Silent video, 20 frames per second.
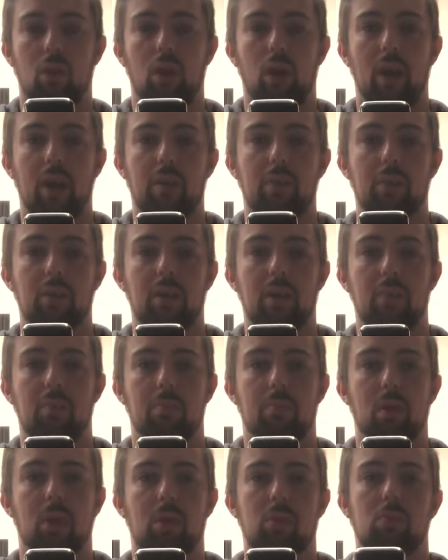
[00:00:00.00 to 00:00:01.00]
Every
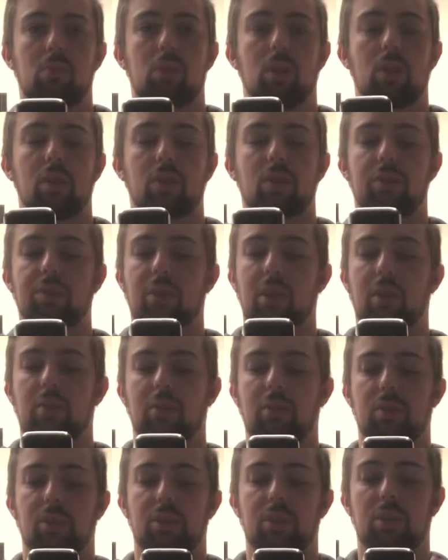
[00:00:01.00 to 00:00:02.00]
plug works on it,
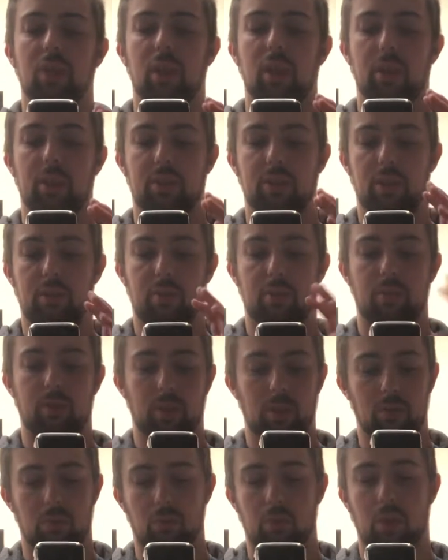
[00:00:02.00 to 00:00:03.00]
which is nice.
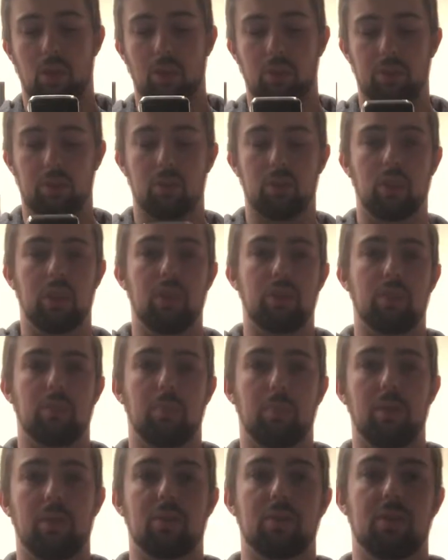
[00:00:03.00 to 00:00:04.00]
Everything works good. It is a bit